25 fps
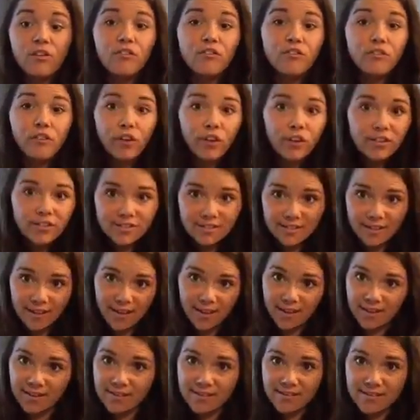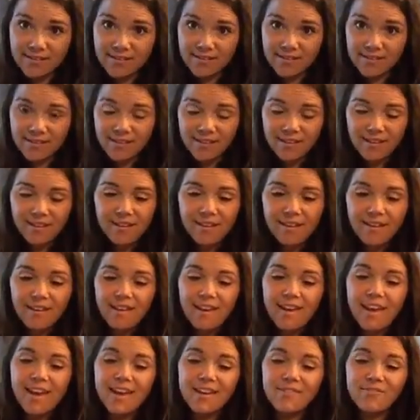Versus
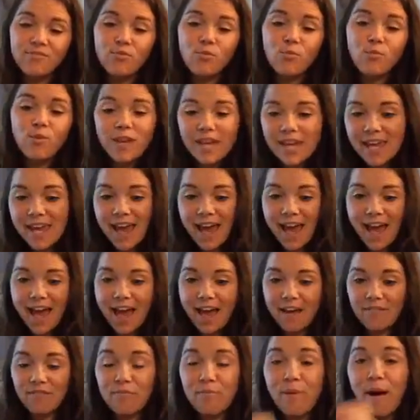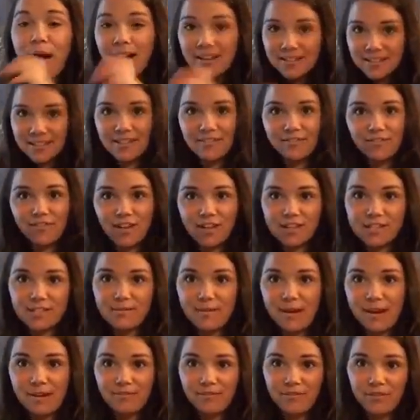if we have positive thoughts
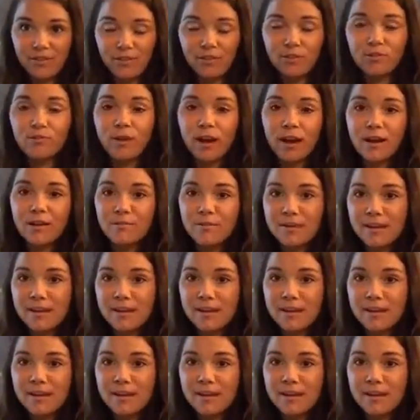about food, right?